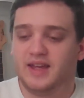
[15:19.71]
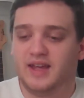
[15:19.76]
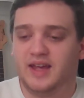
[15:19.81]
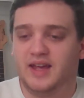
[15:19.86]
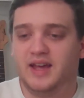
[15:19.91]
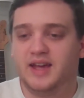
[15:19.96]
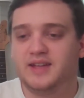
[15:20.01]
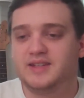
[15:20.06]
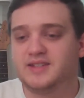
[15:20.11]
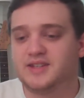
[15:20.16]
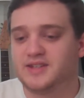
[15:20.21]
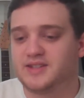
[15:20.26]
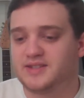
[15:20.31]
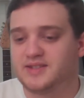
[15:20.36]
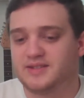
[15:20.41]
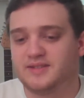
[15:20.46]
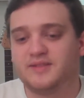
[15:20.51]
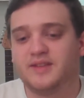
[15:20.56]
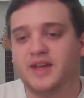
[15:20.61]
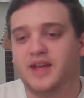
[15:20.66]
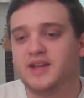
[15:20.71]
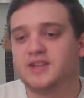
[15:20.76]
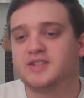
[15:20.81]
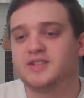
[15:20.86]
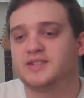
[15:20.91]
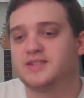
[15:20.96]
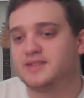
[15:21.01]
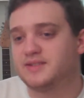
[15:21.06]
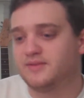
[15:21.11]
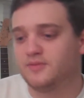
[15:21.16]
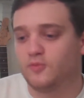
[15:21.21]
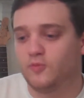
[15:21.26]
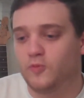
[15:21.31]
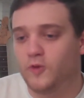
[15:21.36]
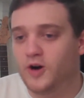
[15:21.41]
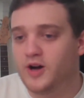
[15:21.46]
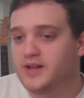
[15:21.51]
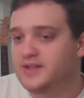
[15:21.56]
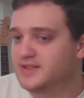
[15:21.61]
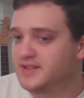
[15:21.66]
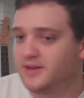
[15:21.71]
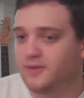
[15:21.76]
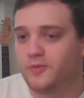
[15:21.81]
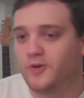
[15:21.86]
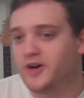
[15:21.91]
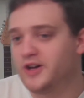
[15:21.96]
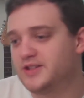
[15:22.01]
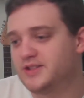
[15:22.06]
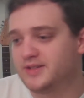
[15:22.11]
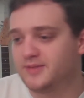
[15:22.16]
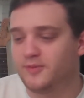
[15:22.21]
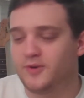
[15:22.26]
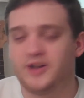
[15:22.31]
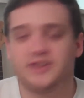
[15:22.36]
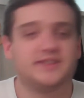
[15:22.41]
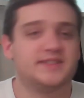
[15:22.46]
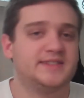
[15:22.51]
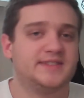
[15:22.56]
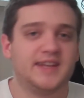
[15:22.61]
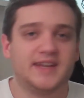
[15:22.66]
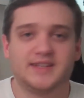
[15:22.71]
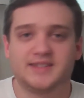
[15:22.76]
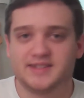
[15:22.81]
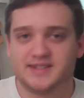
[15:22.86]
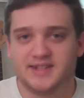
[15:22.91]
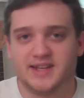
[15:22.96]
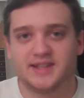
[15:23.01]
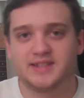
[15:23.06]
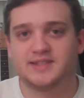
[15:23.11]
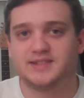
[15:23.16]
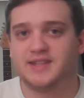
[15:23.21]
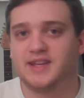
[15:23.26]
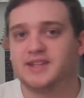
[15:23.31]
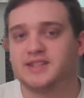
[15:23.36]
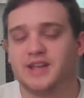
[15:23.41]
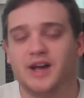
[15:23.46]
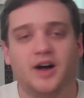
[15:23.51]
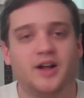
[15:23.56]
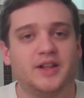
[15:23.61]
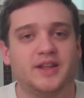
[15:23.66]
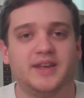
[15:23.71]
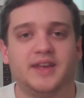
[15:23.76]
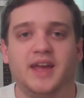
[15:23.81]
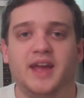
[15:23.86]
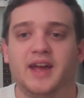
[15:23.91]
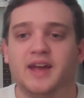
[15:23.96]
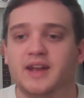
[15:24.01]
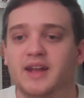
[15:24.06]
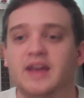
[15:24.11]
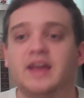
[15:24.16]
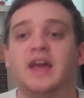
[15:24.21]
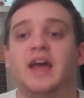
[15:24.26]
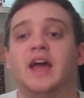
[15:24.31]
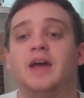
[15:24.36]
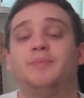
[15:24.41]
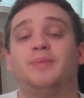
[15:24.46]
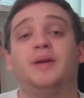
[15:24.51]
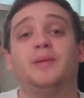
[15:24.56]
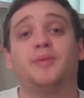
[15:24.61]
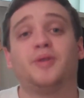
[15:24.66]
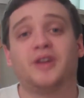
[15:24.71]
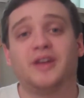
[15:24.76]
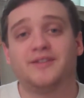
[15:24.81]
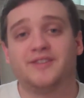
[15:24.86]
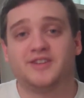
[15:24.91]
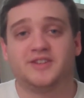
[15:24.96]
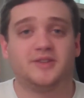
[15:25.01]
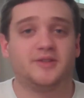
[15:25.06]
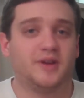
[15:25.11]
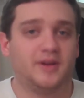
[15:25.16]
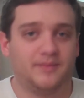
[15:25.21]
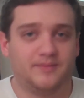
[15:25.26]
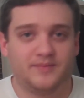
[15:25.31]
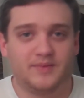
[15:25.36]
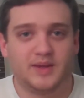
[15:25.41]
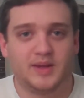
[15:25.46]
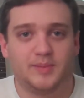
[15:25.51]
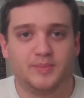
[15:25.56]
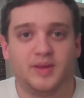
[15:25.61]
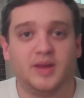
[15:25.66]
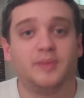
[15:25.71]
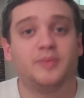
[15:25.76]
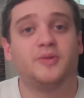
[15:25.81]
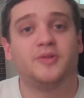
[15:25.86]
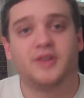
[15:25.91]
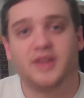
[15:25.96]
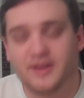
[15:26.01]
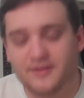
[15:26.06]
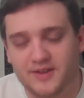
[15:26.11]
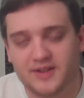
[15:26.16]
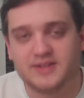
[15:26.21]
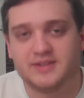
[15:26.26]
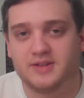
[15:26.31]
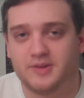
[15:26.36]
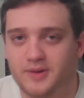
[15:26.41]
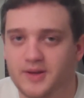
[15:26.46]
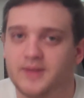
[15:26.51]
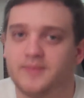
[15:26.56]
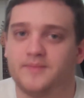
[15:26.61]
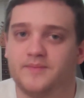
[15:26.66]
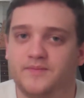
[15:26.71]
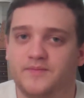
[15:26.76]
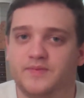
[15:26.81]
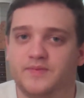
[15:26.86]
He just he just wants and wants and wants and takes and takes and takes all he can. And people give it to it. People give it to him.